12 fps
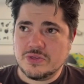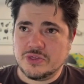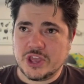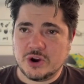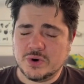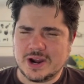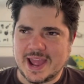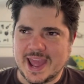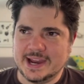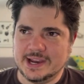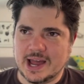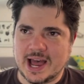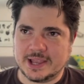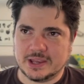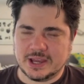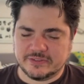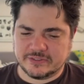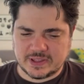there was a
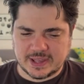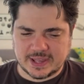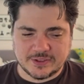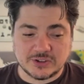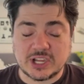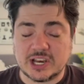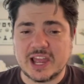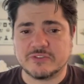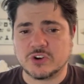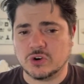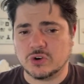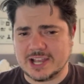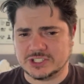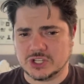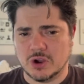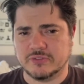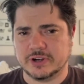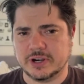lot of
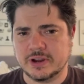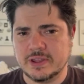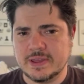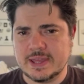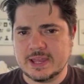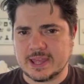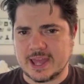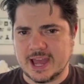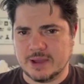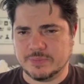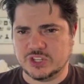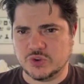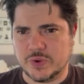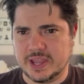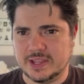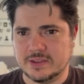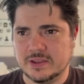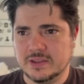crossover
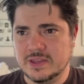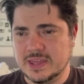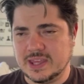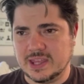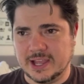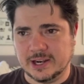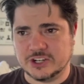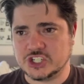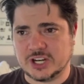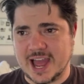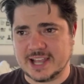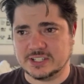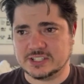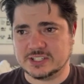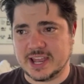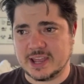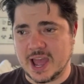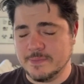between English
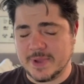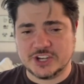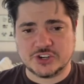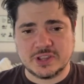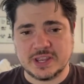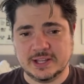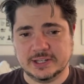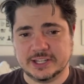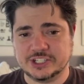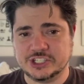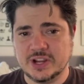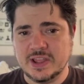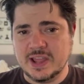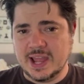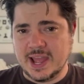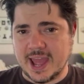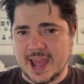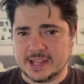classes because I majored in English
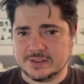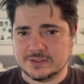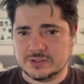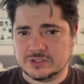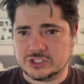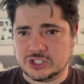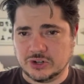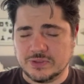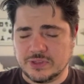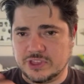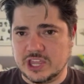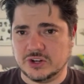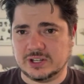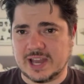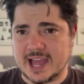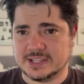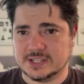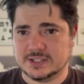and certain theater
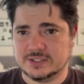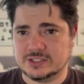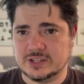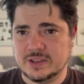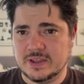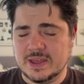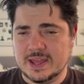classes,